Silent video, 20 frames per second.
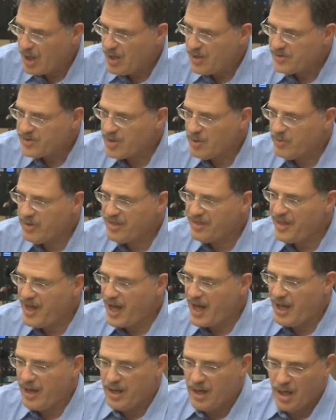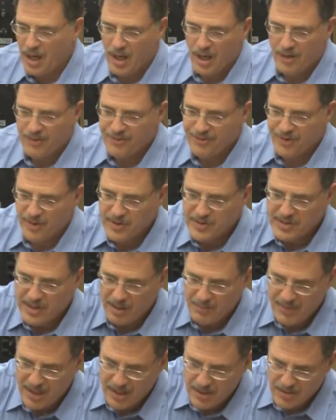So with that, uh, first
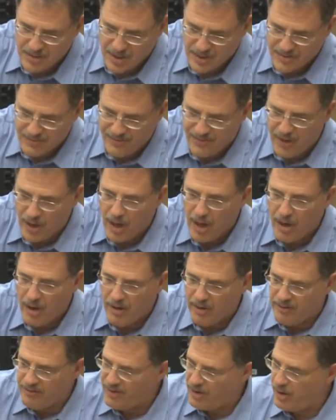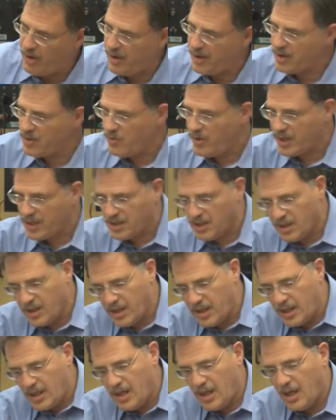let me just very, very
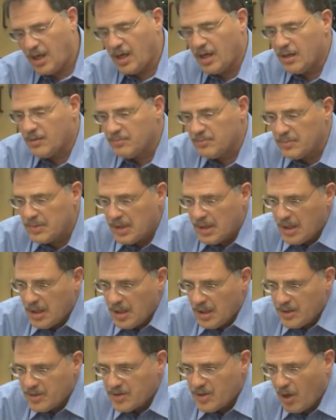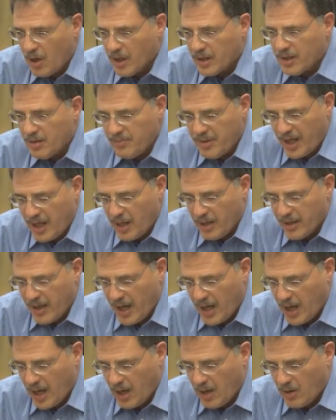quickly um, talk about
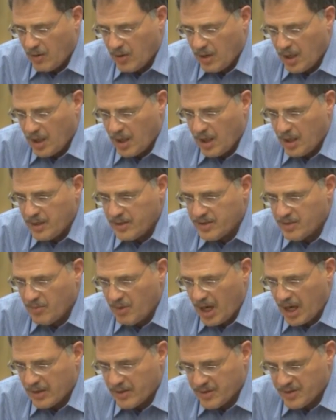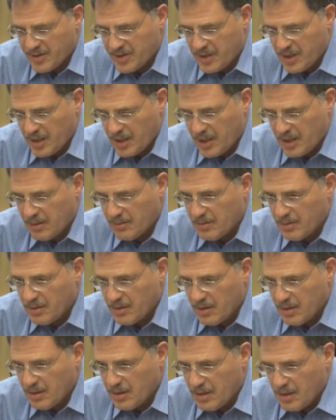how uh, democracy
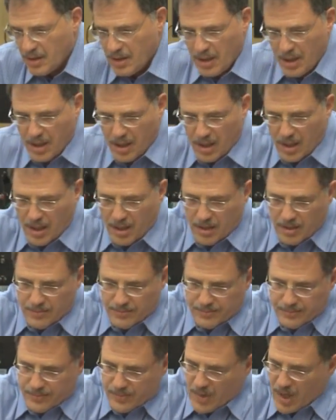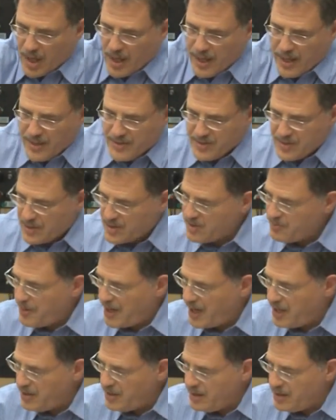um, has
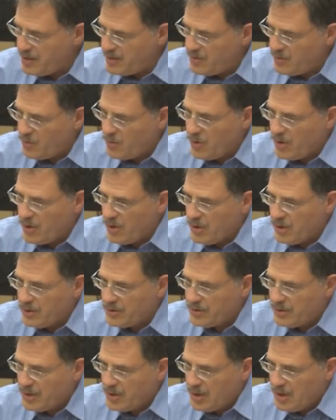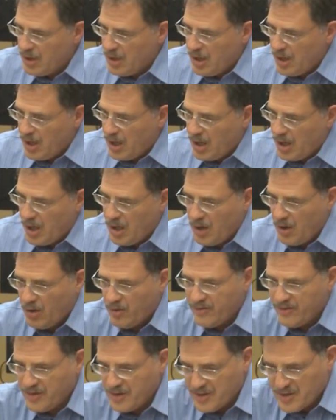expanded in the world uh,
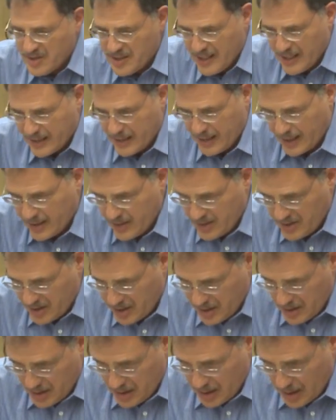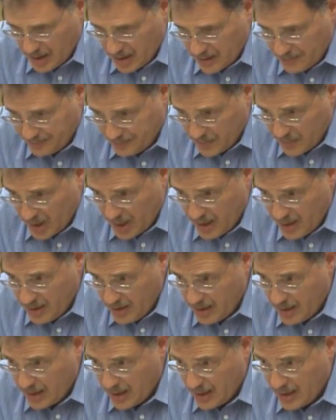over these decades. And um,
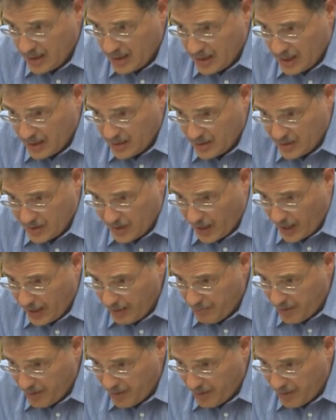in the uh, slide